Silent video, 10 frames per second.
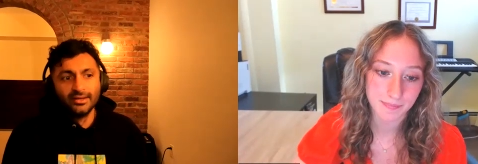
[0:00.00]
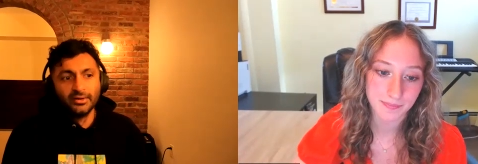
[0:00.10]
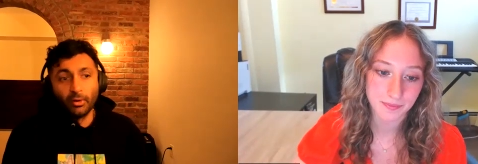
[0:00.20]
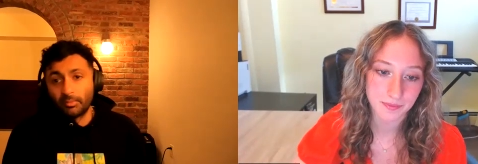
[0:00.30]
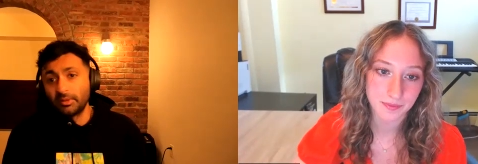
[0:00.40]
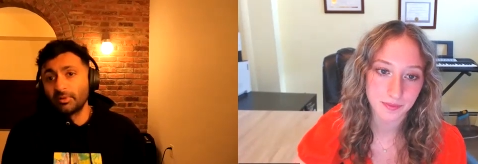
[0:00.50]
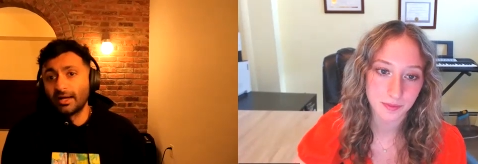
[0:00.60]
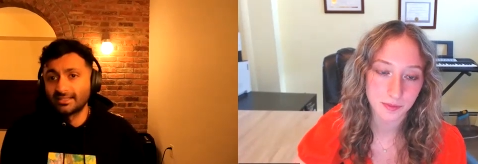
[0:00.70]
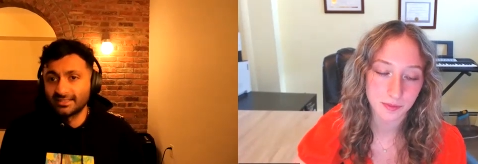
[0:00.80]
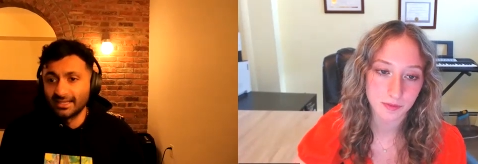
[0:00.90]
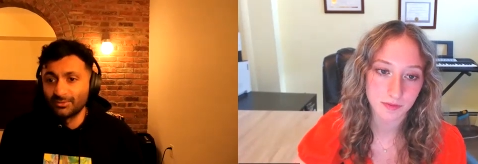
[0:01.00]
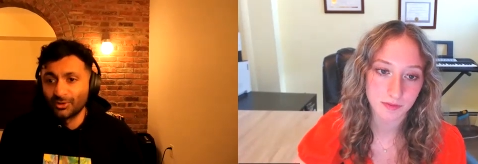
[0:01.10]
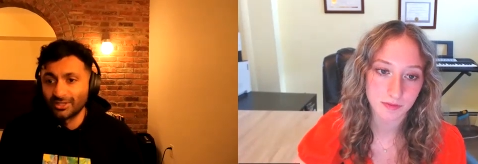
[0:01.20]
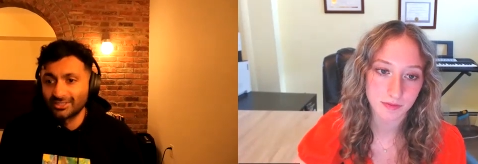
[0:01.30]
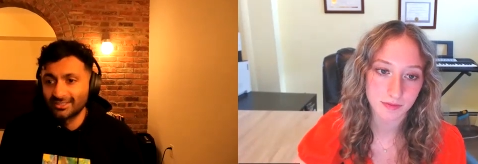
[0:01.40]
Speaker 1: well people ask the same
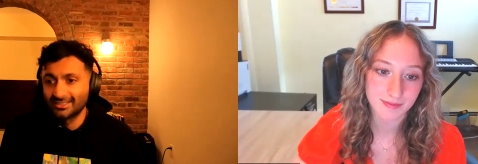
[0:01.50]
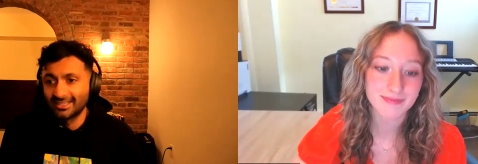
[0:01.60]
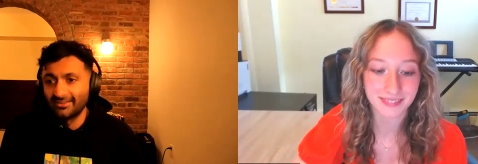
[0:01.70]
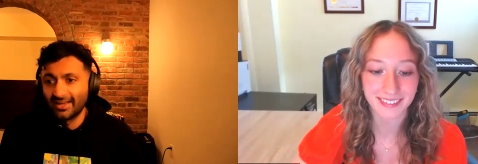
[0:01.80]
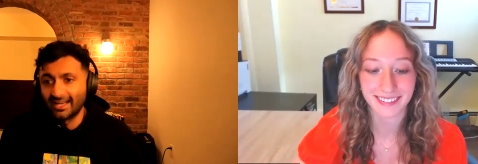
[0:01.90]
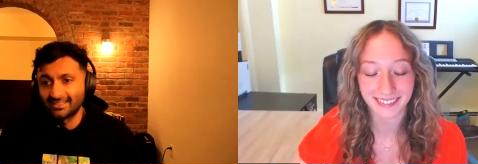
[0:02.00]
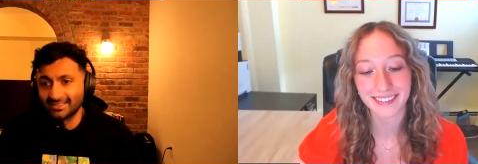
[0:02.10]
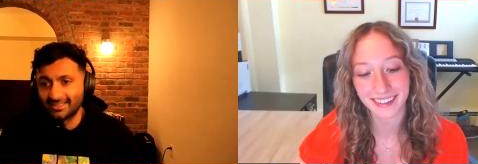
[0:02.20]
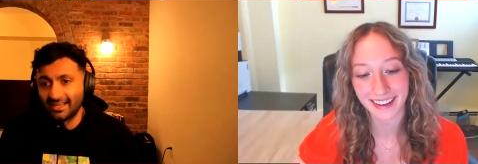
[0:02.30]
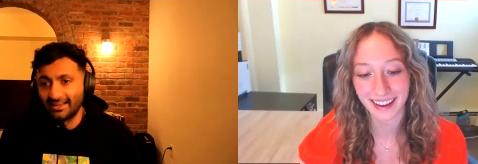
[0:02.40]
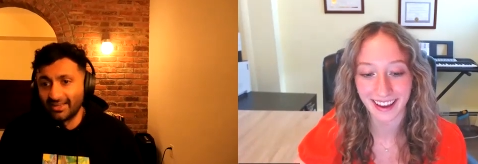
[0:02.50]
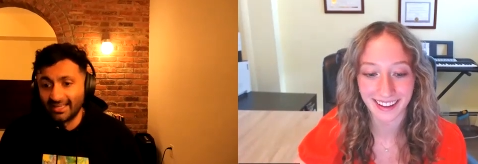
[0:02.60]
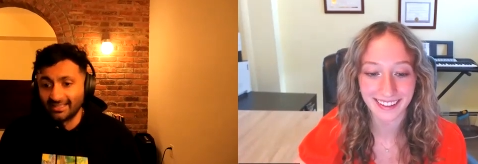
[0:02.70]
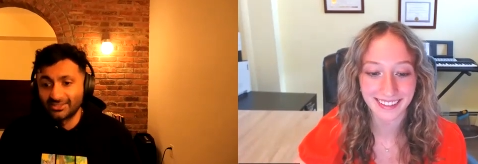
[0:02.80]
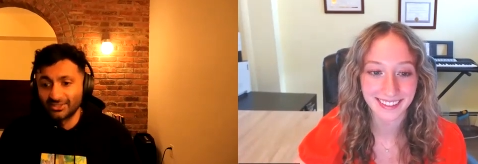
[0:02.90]
questions and i've asked this i've yeah.
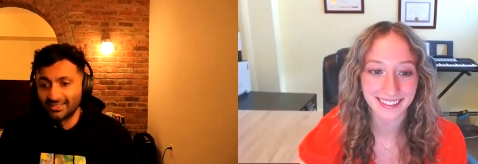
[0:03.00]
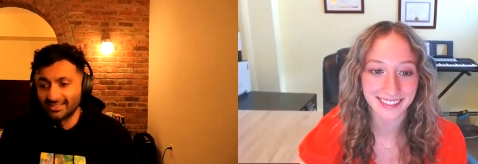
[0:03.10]
answered the